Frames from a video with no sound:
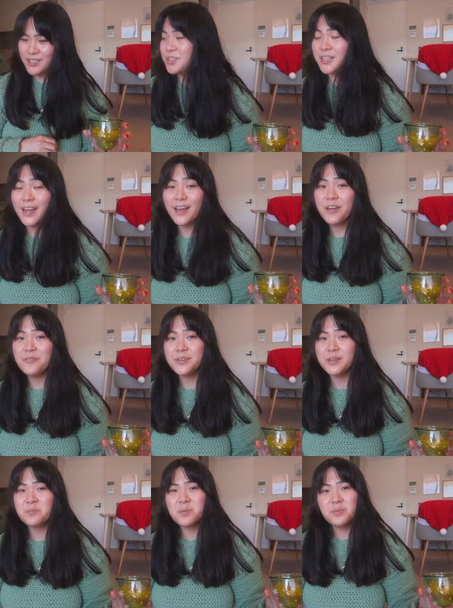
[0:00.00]
Today I
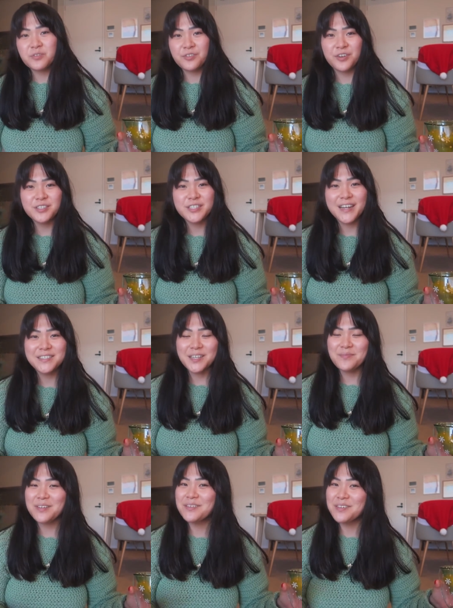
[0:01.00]
figured we would crochet
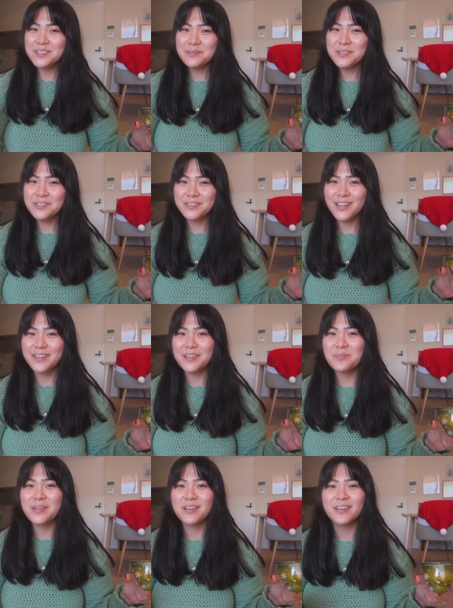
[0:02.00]
something Christmas
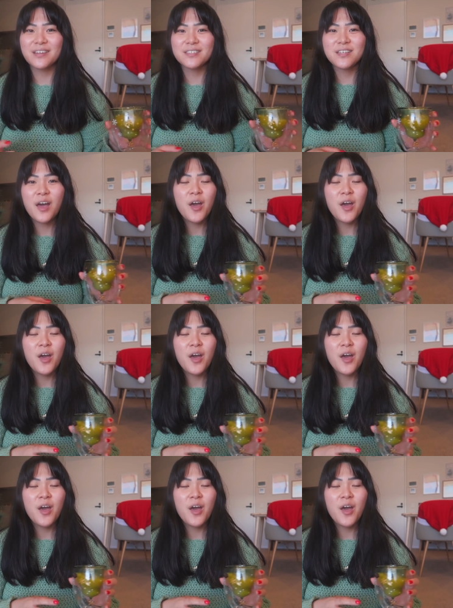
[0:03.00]
related because